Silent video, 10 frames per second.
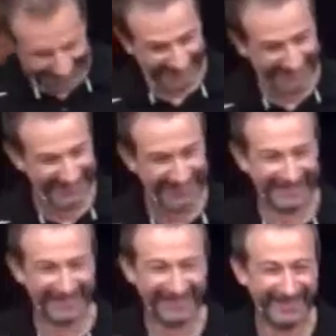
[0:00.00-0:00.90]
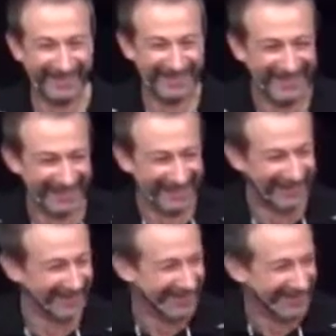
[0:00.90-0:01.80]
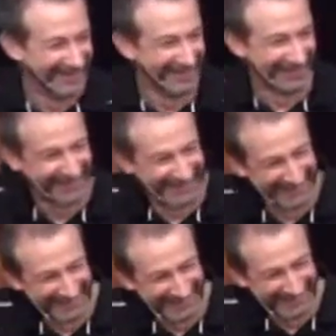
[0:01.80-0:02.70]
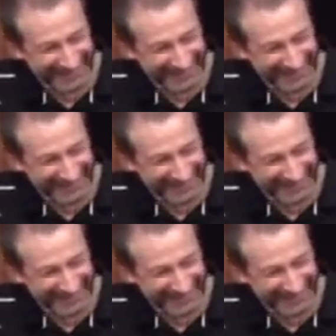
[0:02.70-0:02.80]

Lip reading: (silence)